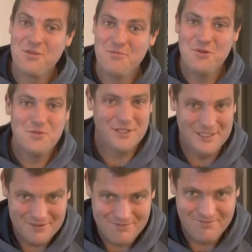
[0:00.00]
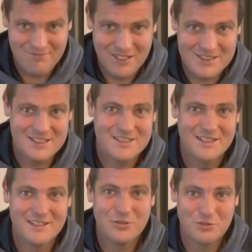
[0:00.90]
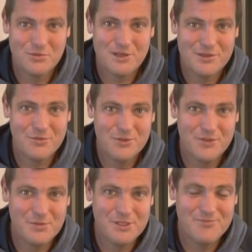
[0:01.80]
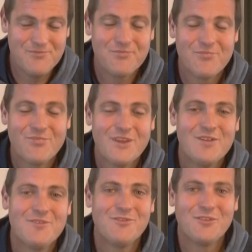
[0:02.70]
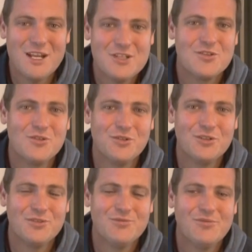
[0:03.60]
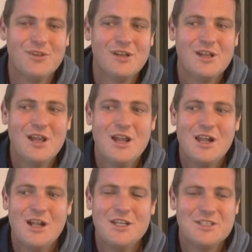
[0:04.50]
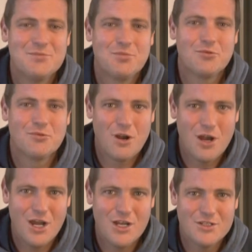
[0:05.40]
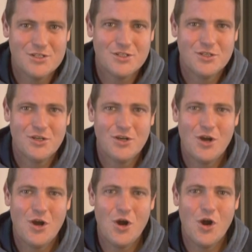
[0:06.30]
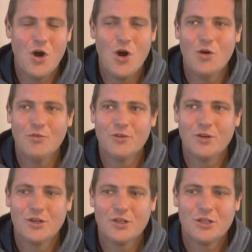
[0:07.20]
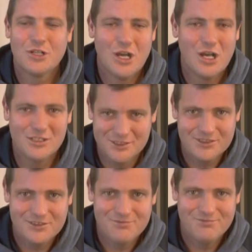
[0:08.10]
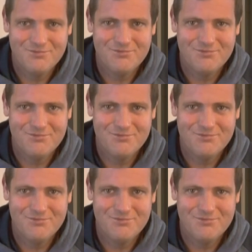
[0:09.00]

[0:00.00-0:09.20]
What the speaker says: the movie, let's actually talk about the movie a bit. Flash Gordon is a barrage of colours.